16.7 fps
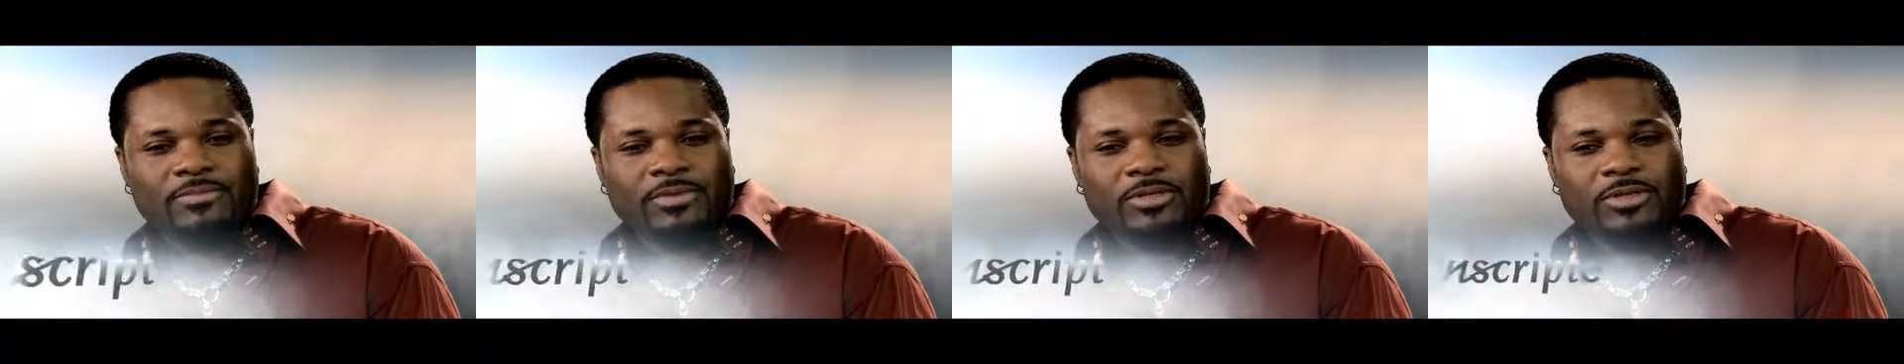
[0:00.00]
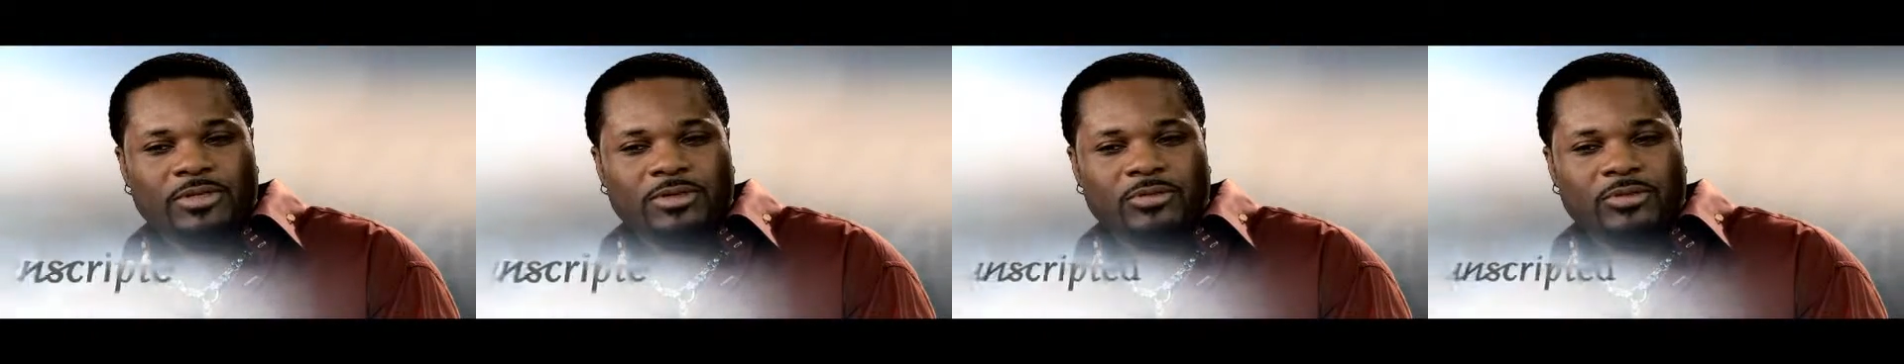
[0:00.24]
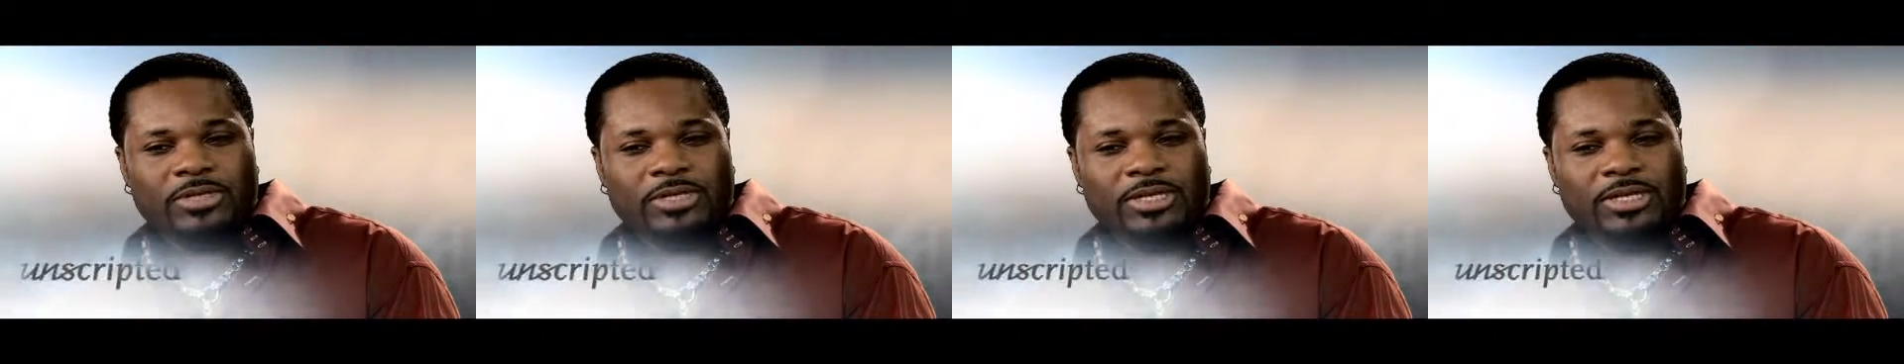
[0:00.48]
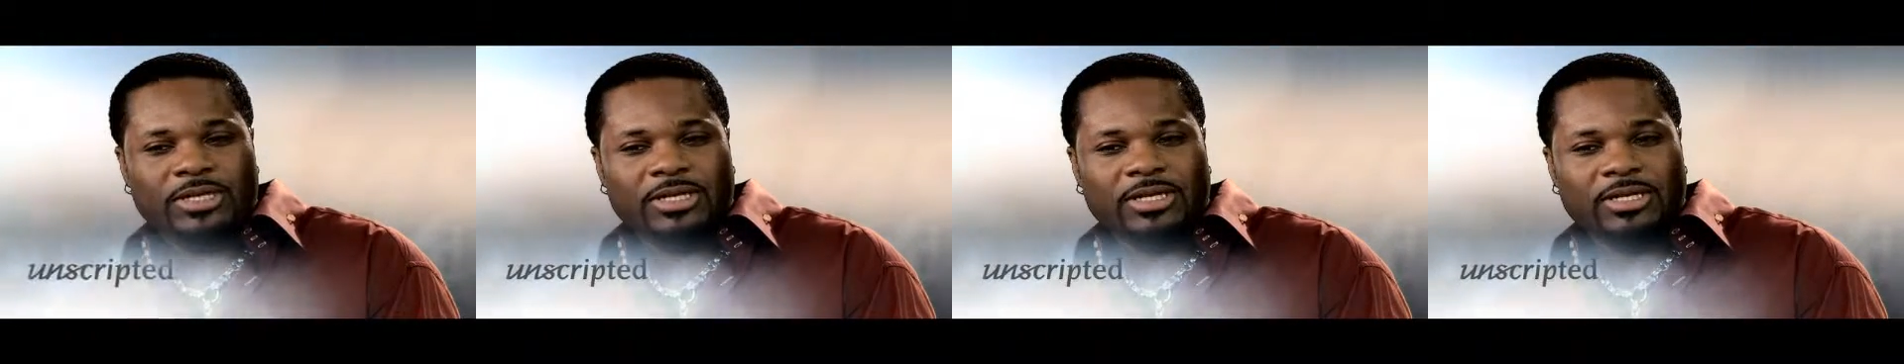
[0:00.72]
you
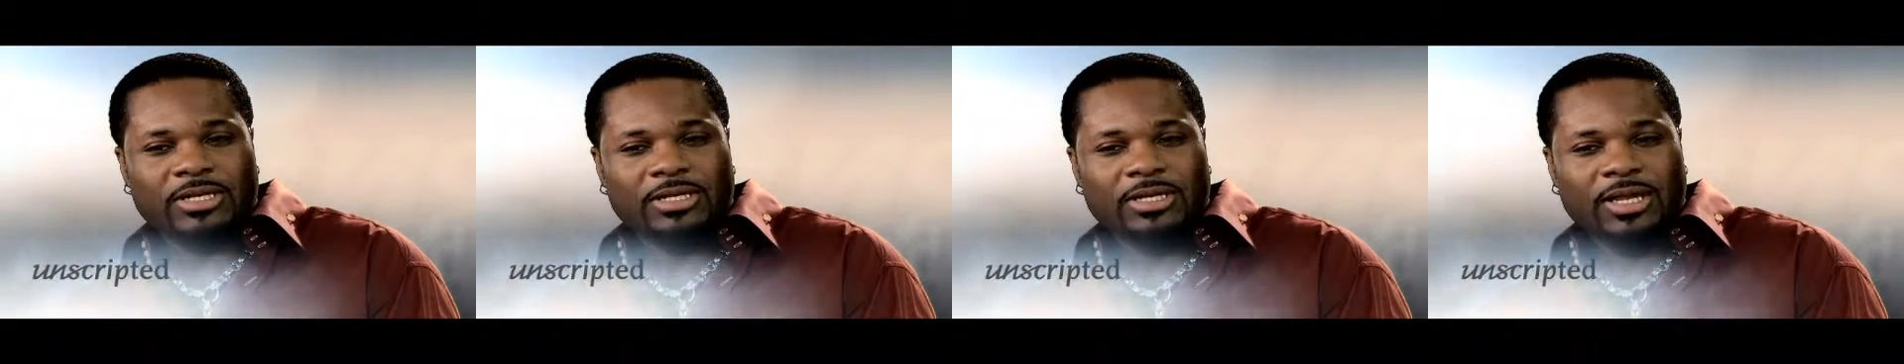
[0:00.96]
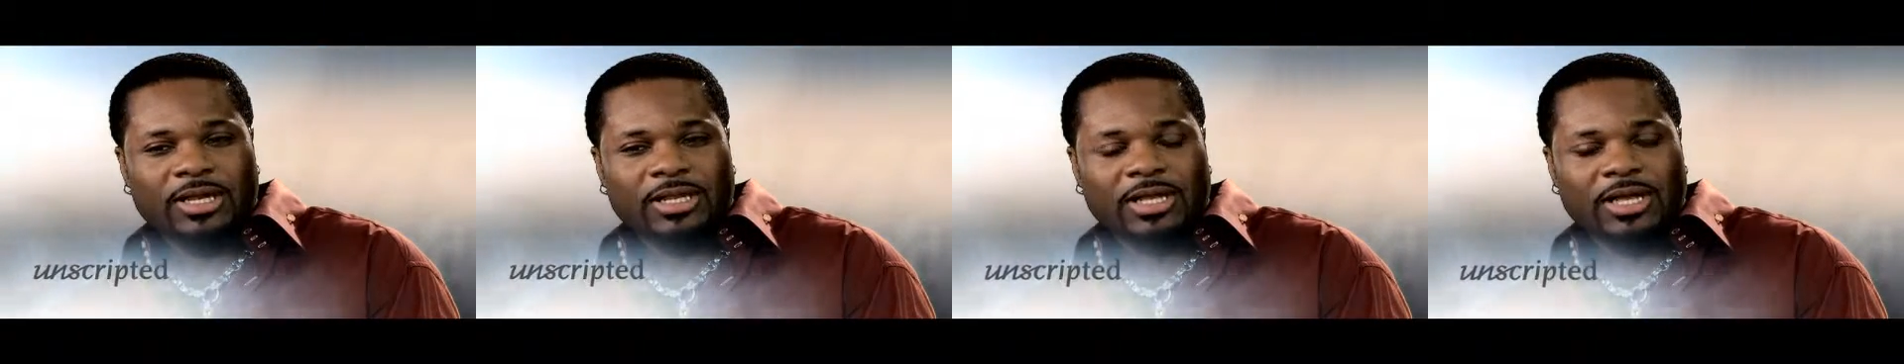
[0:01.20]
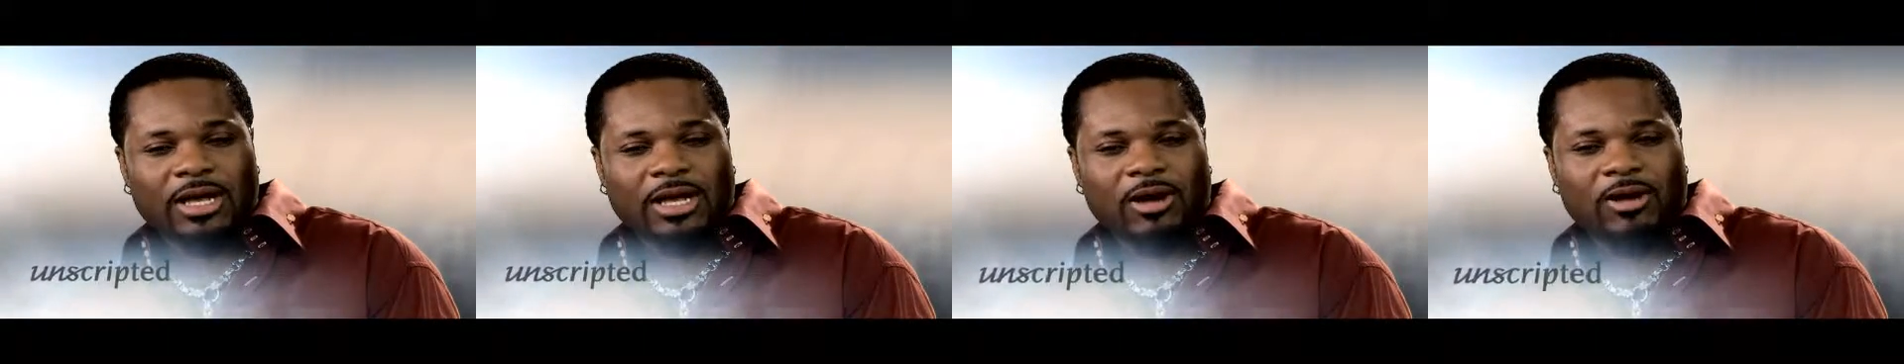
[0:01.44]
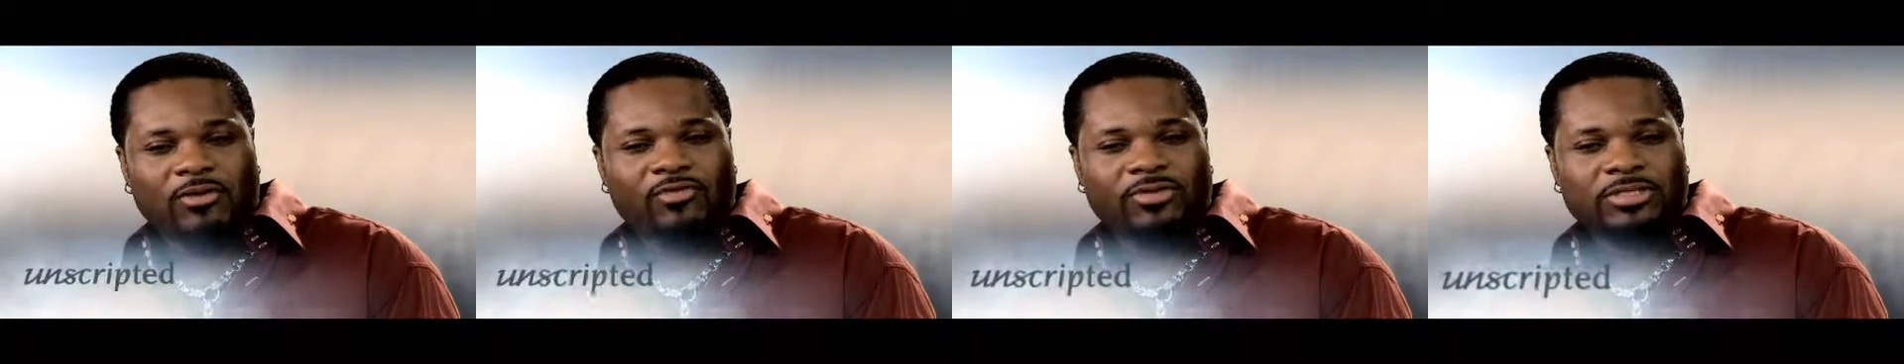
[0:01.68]
know,
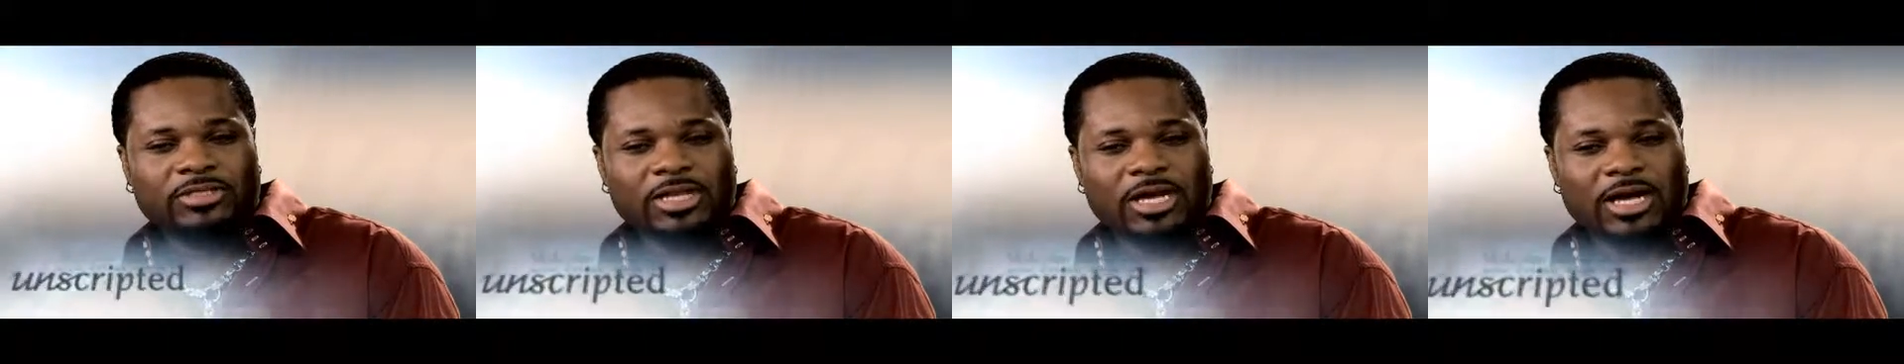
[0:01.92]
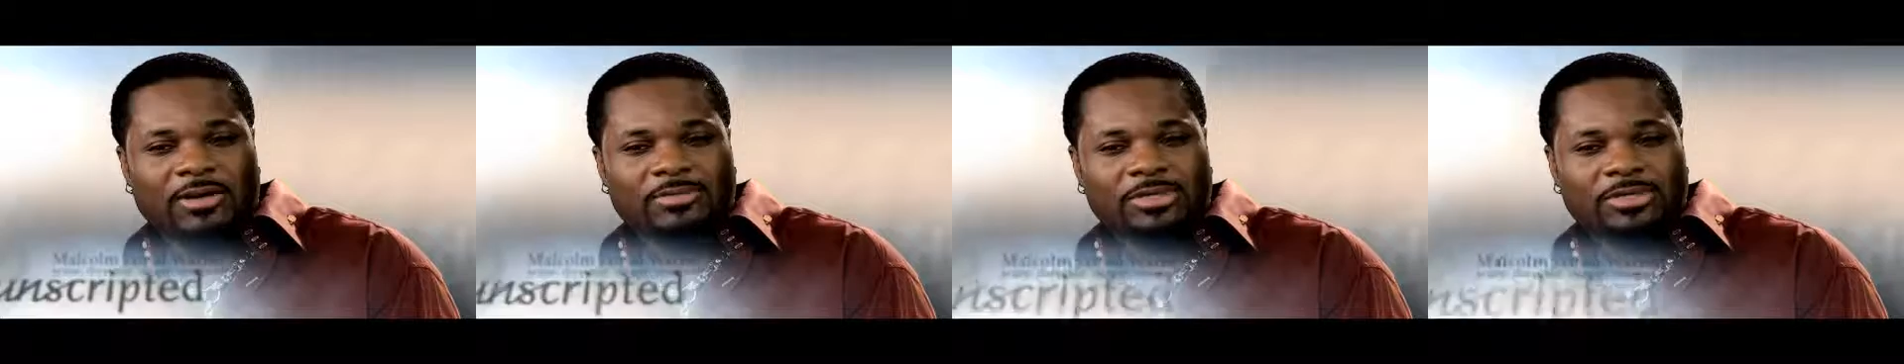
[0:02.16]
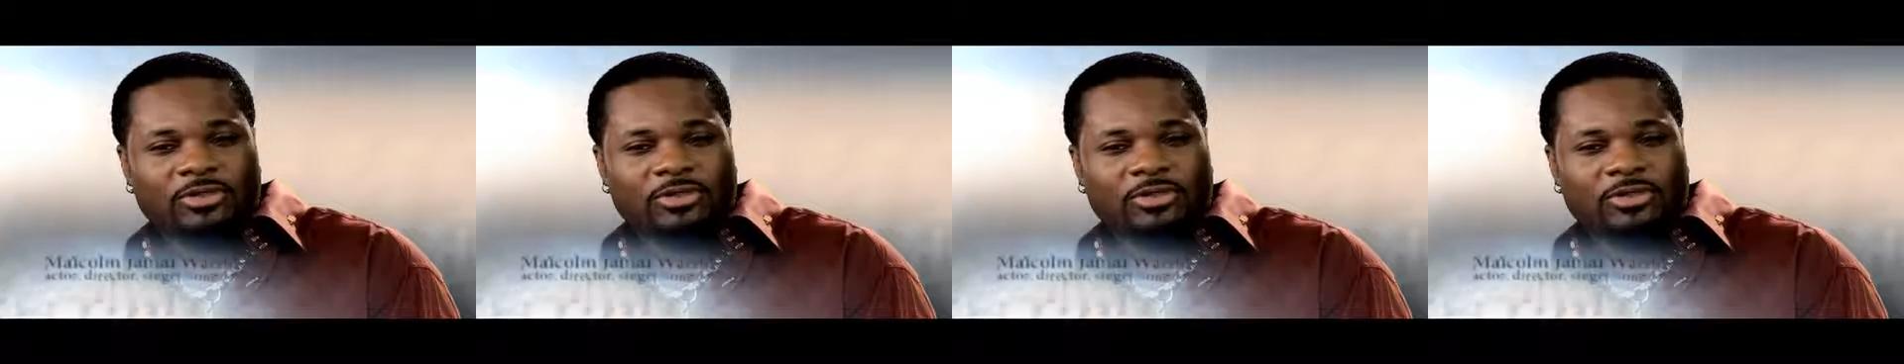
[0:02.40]
oftentimes